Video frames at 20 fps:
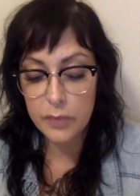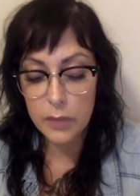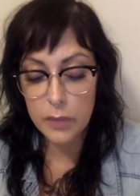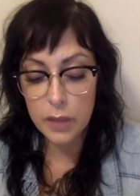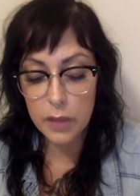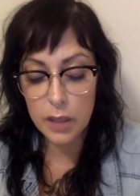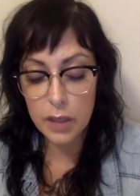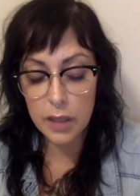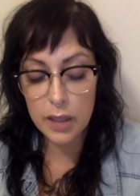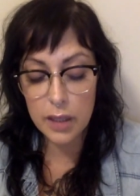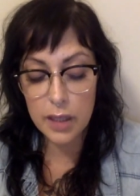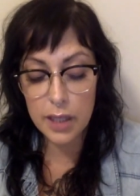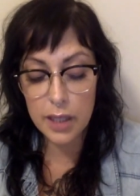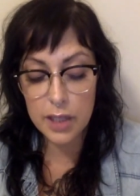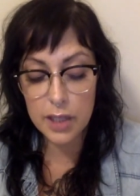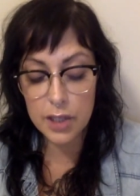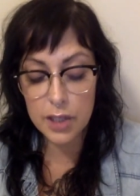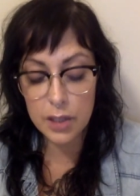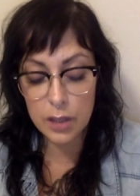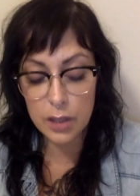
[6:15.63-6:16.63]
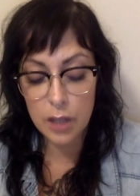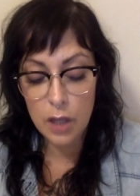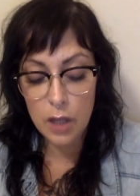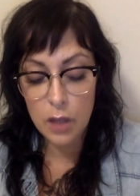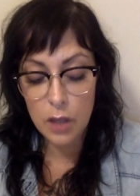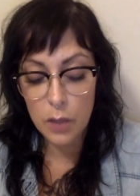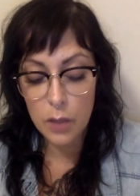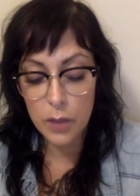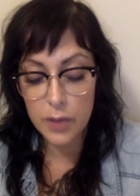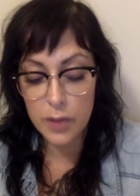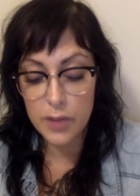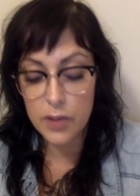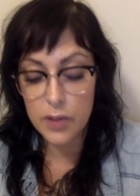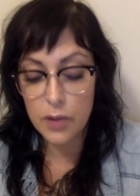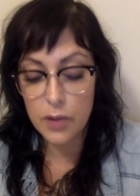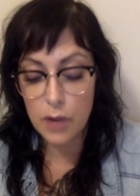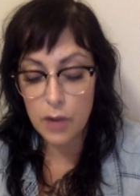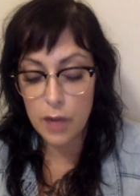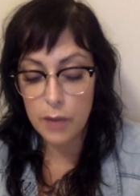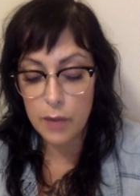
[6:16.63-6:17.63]
in connection with this
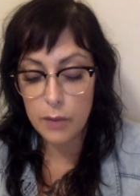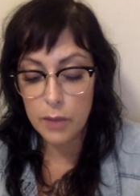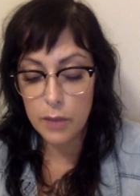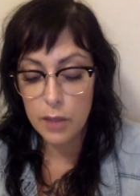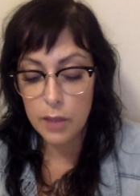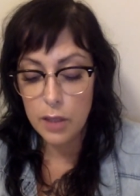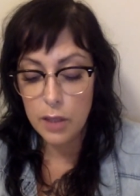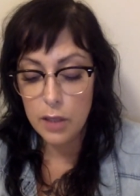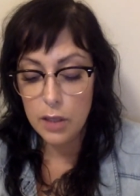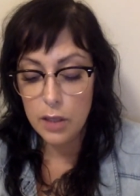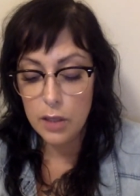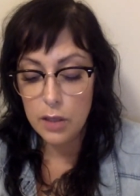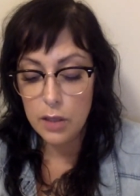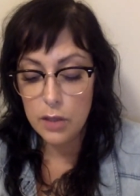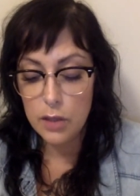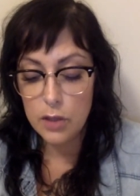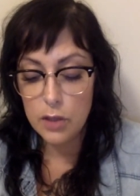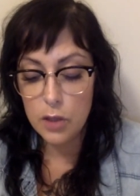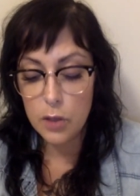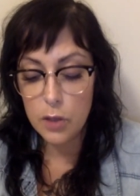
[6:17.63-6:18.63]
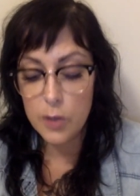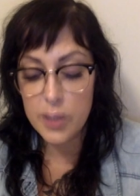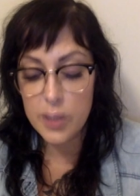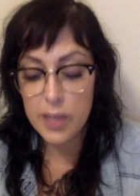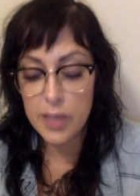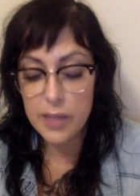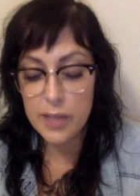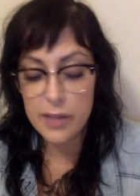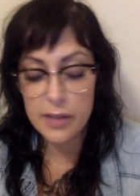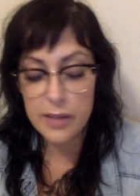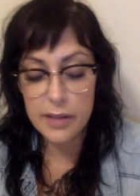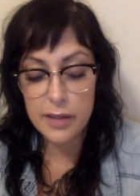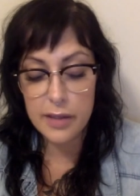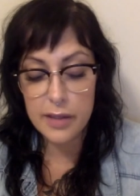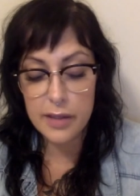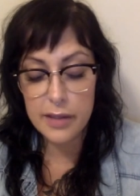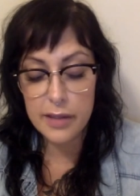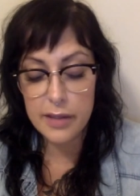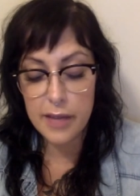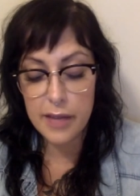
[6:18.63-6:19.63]
crime. Job says to
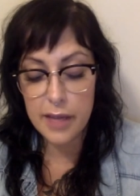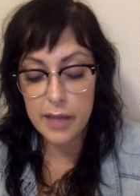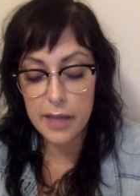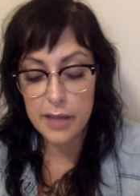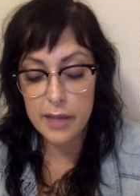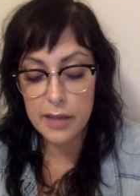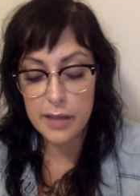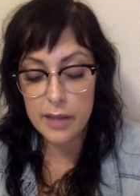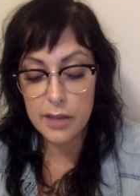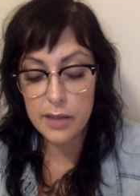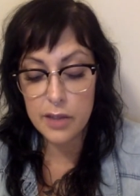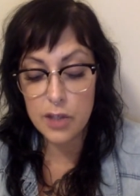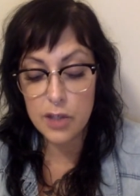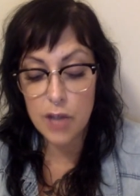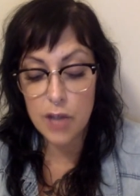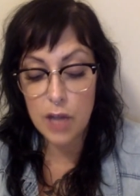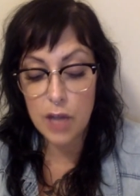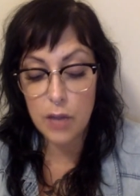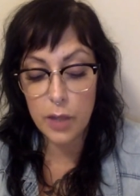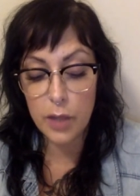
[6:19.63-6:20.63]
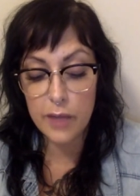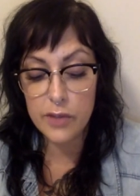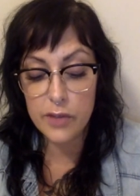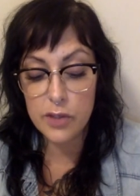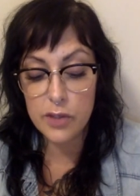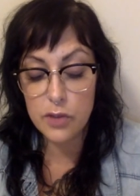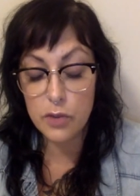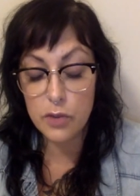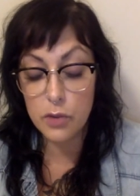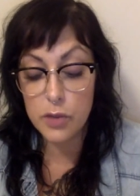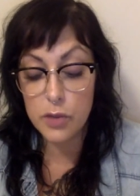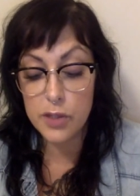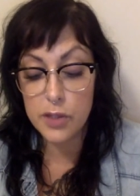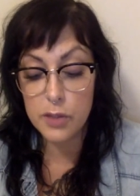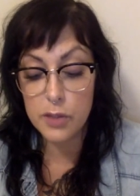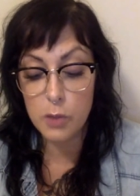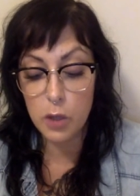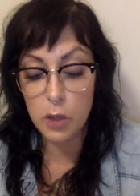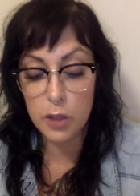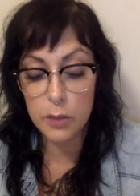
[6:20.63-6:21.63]
this day it sends shockwaves through his
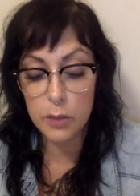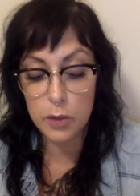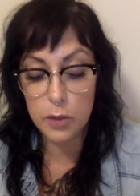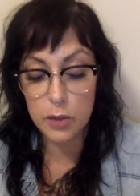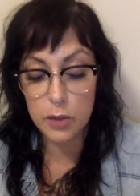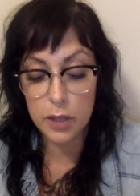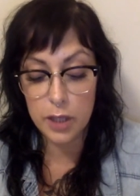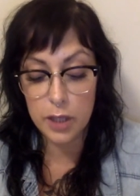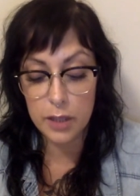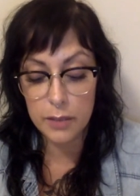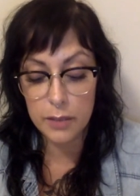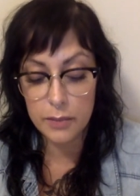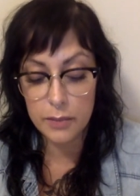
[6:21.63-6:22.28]
small community.